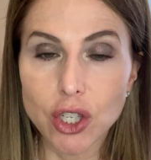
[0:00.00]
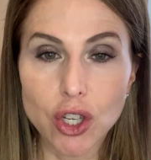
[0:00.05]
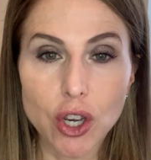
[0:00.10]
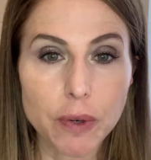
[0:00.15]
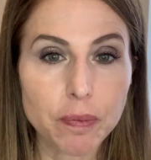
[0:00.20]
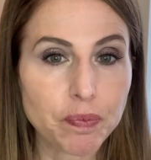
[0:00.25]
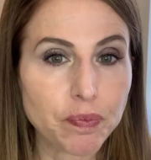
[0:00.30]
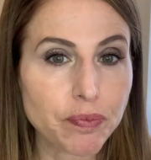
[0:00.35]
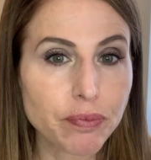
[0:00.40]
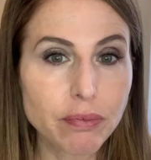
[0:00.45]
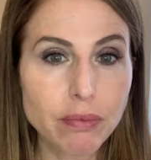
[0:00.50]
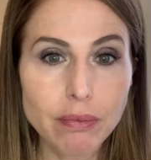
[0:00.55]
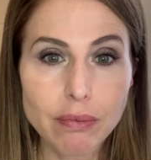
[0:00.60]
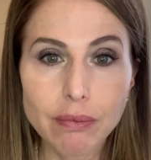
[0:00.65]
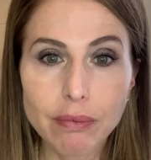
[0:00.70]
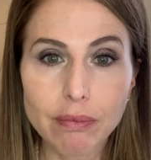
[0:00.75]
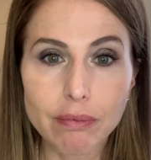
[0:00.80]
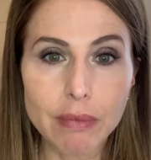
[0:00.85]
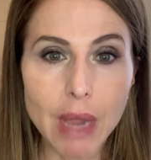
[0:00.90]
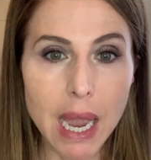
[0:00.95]
So
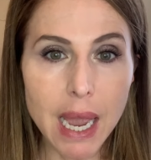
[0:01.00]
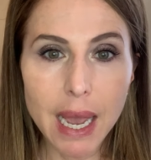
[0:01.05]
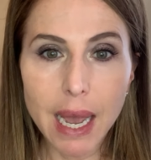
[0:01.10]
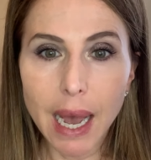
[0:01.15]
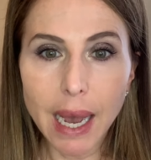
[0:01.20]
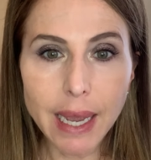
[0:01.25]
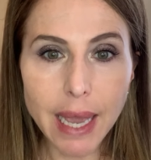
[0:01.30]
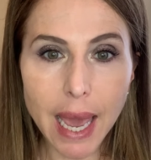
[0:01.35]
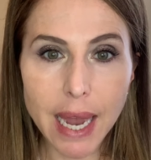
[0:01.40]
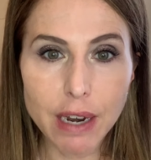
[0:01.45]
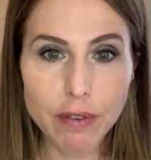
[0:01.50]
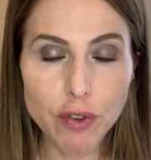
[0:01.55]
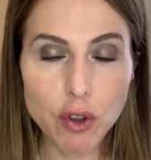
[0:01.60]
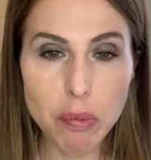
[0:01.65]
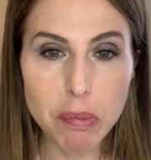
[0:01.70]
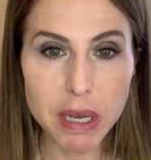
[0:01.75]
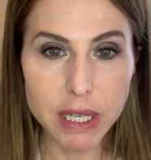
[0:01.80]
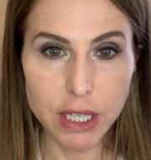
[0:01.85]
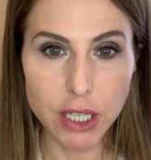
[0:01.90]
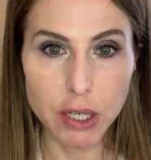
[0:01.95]
again, if you
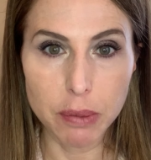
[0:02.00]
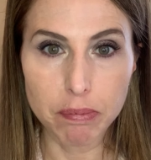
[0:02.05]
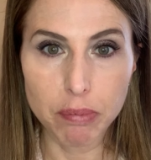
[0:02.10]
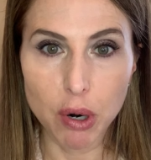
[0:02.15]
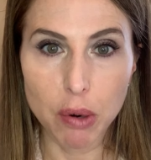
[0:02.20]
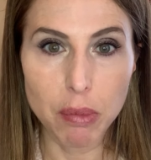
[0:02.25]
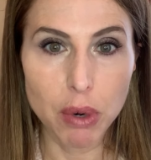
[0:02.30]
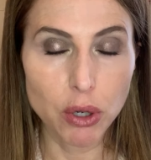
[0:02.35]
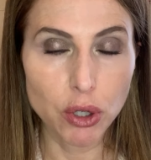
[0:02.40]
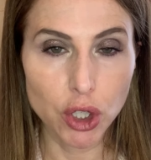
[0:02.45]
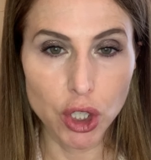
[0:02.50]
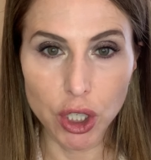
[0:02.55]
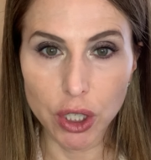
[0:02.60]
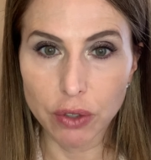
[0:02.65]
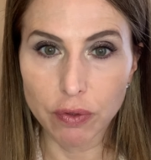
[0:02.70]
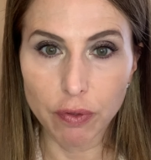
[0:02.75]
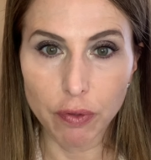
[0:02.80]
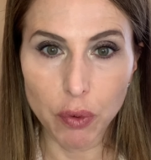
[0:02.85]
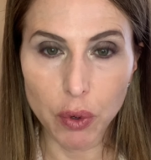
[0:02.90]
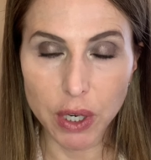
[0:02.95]
missed a
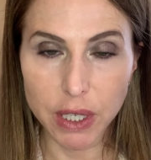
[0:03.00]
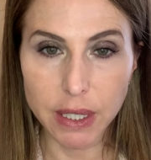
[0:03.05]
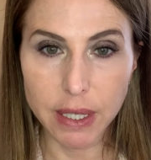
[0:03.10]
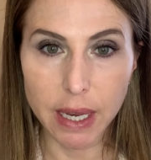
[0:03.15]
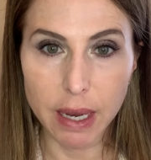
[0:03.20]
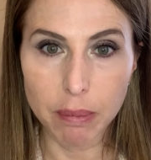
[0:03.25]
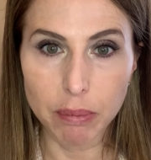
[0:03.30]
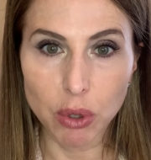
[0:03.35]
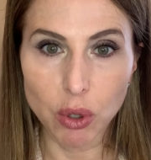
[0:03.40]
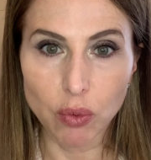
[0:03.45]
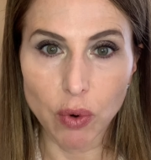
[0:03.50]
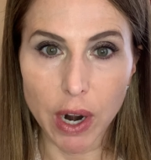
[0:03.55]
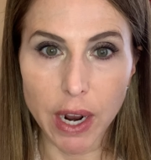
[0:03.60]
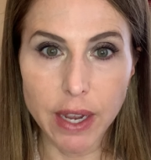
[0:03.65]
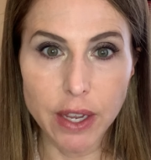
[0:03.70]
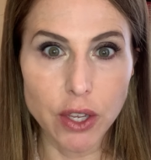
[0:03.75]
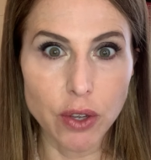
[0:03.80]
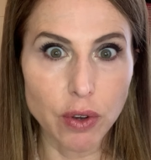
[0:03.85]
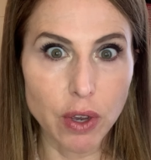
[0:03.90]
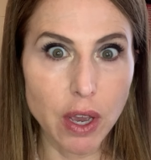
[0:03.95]
promotion, for example,
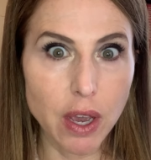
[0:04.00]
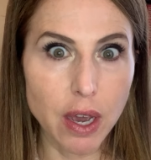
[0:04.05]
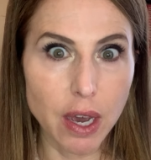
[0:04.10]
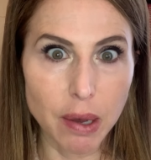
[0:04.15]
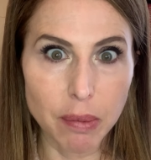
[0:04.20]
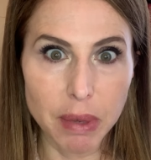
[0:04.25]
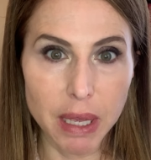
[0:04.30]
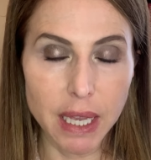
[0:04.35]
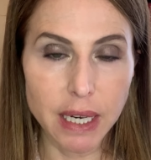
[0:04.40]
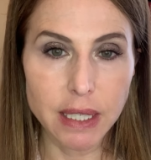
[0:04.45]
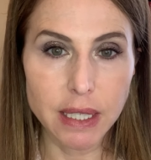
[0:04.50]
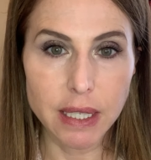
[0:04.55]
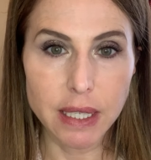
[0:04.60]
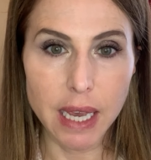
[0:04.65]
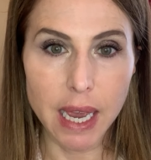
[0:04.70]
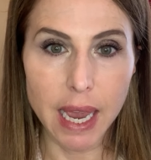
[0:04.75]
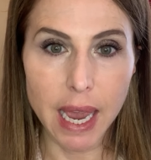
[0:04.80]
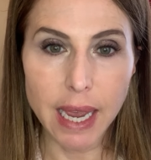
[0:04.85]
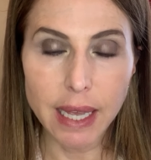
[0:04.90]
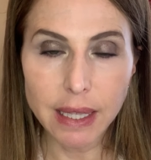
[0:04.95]
right, you can come in and
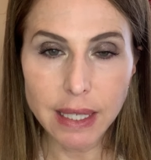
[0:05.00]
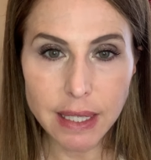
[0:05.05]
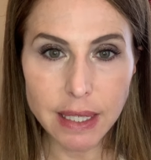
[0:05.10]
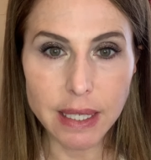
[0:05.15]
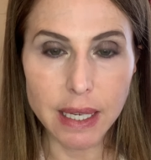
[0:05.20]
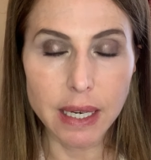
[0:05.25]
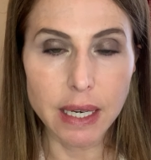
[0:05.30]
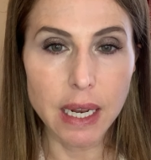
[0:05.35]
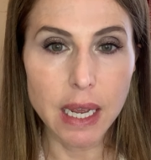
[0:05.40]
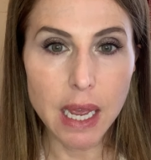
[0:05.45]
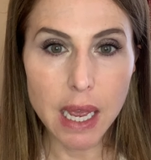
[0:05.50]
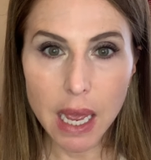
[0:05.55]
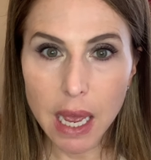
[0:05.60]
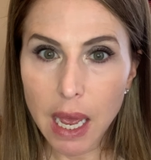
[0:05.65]
say, hey, listen,